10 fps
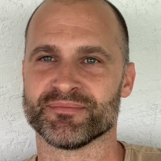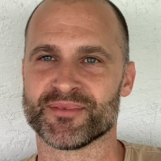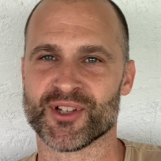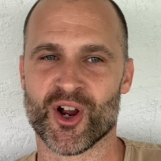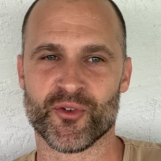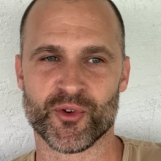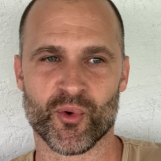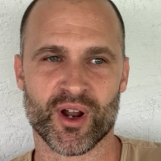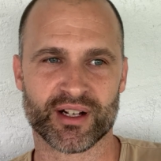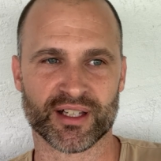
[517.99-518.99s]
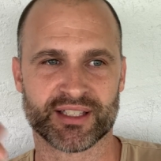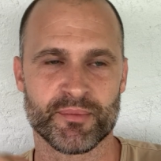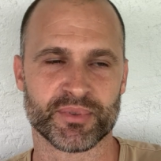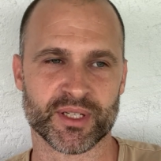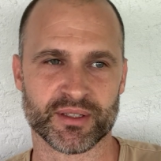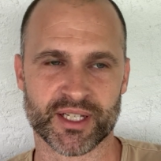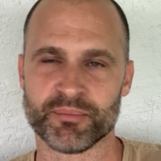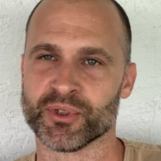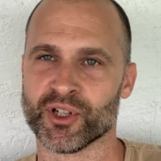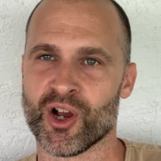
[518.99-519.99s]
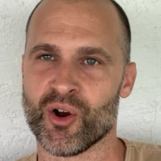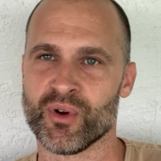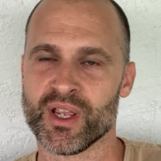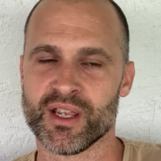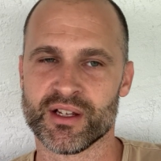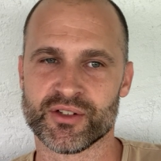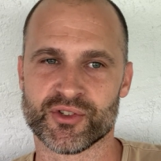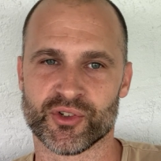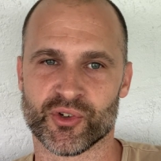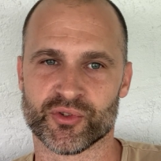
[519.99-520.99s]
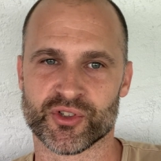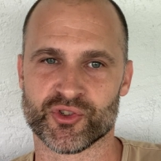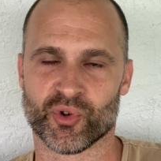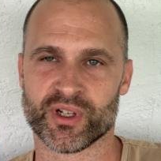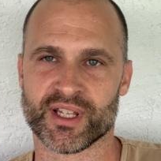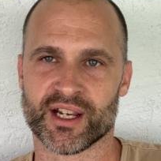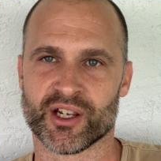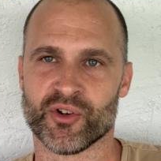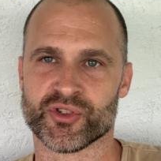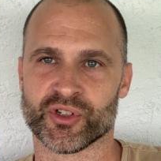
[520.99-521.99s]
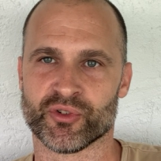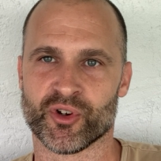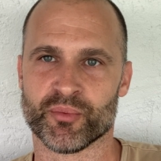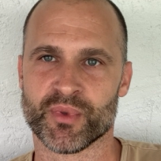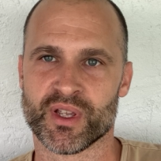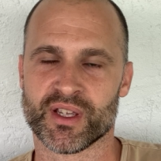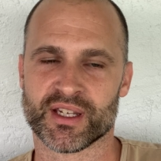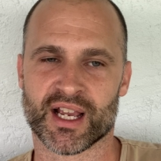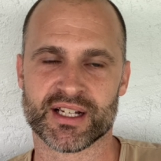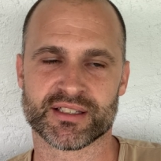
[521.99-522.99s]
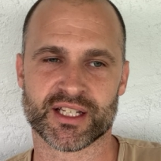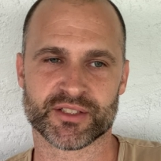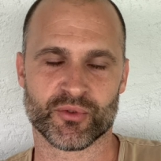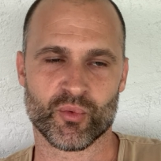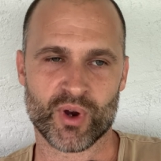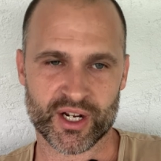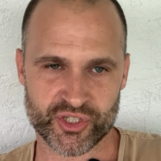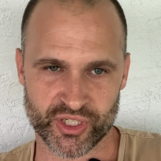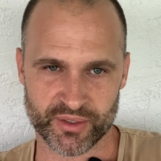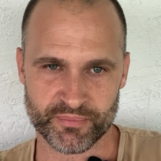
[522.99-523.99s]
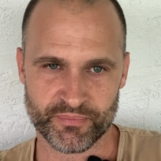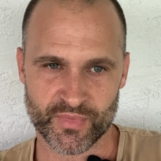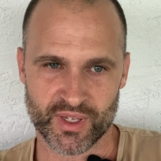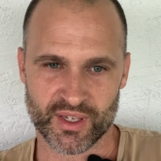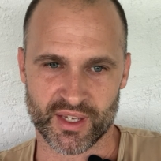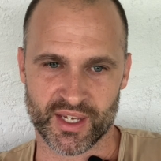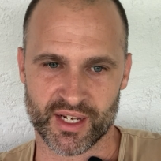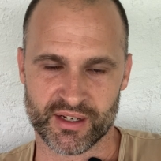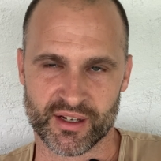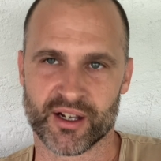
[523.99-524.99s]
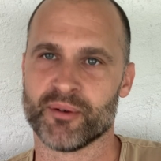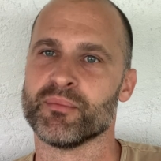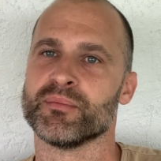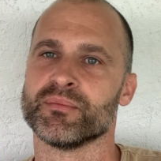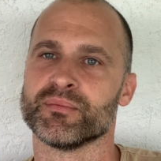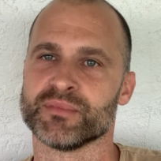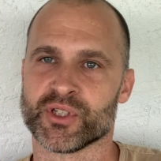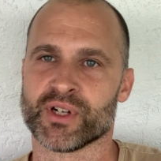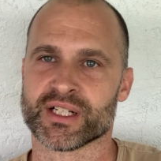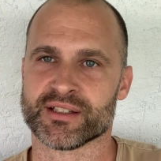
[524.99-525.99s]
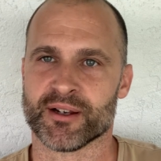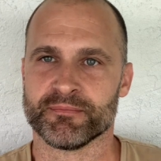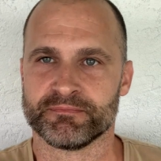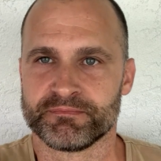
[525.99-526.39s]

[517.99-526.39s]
So if you want, click that link below to join that coaching group. Guys, thanks for watching, and until next time.